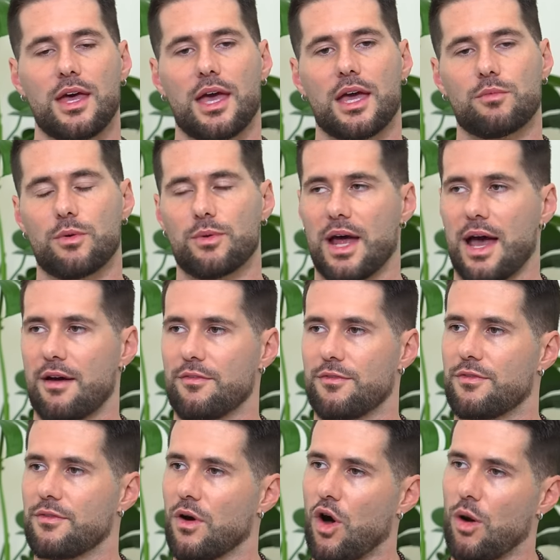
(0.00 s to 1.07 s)
And we would
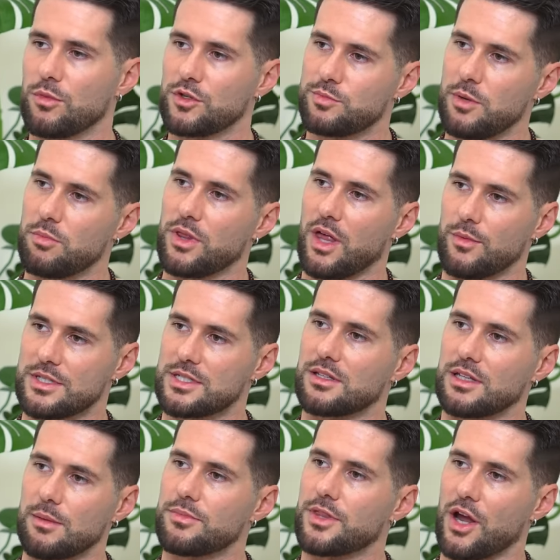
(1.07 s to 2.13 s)
have homeless people that would
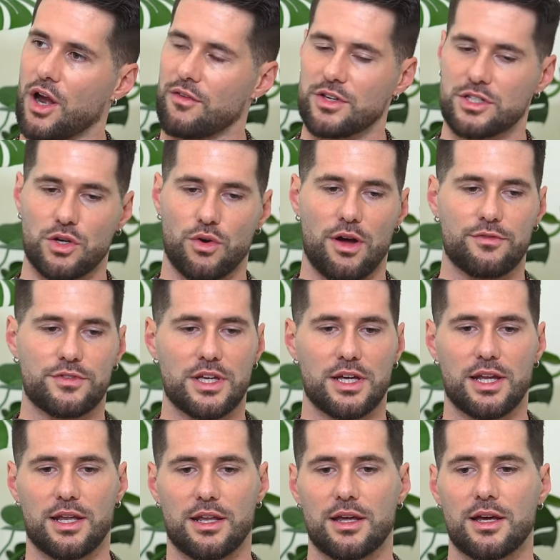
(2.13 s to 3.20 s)
sleep there every so
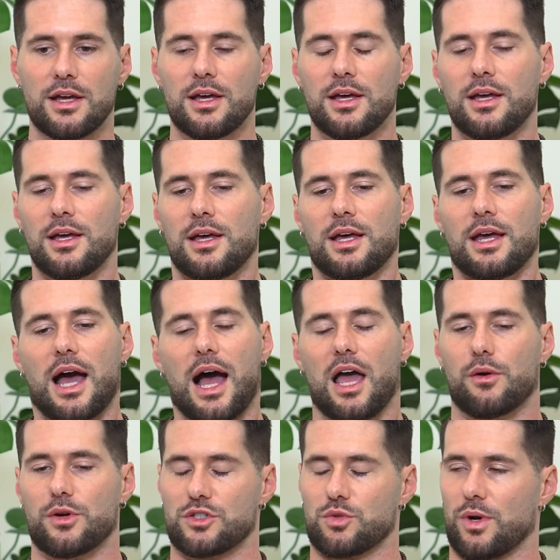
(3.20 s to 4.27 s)
often. And
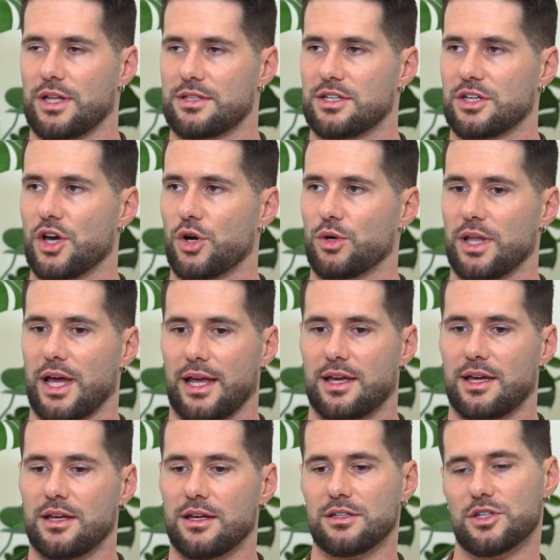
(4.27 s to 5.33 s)
I always wanted to go
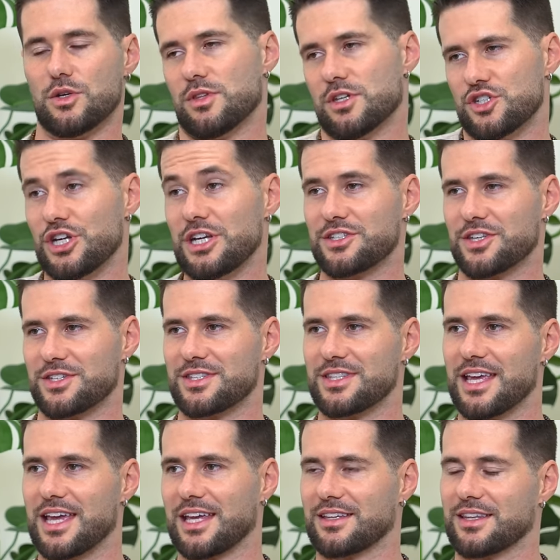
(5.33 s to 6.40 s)
like do the Jesus
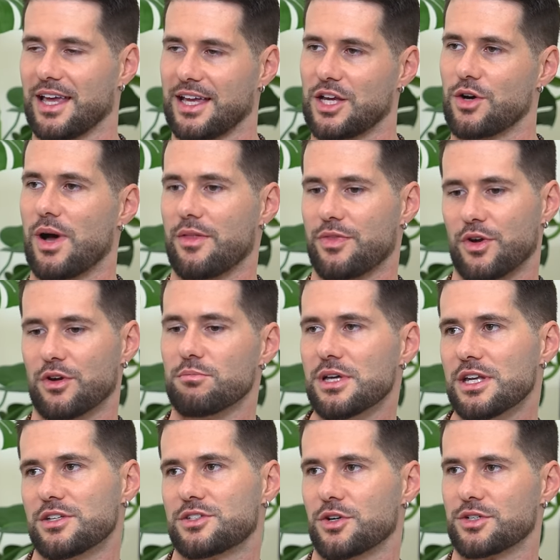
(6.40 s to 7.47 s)
thing and like go out there and
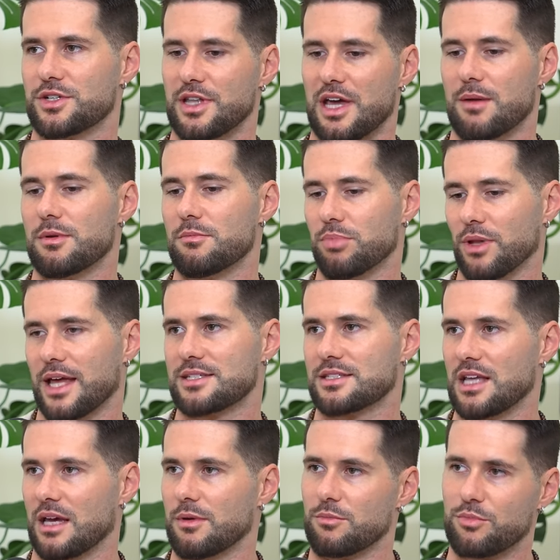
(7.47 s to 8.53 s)
minister to them and bless
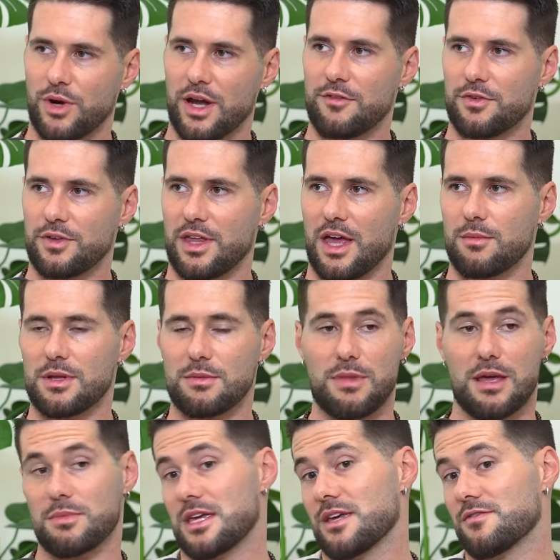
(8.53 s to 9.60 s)
them and pray for them and
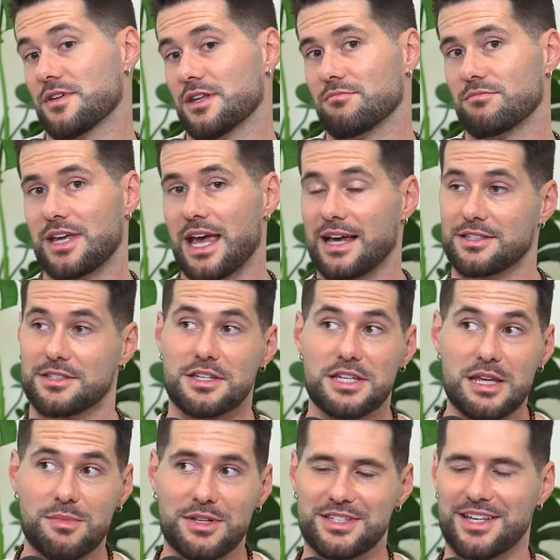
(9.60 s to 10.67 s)
maybe even cast the
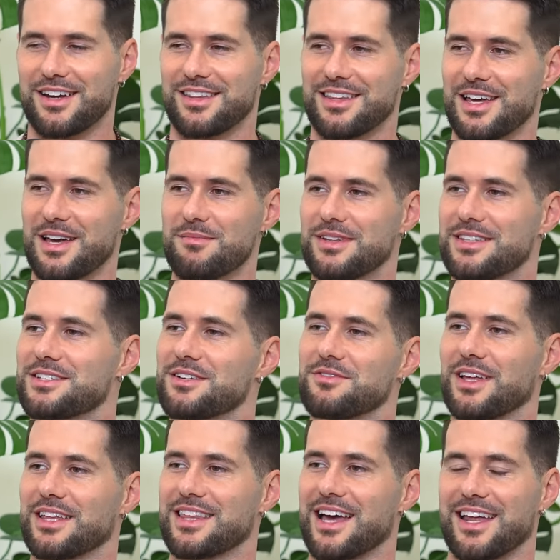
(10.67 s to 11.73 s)
demons out of them and stuff like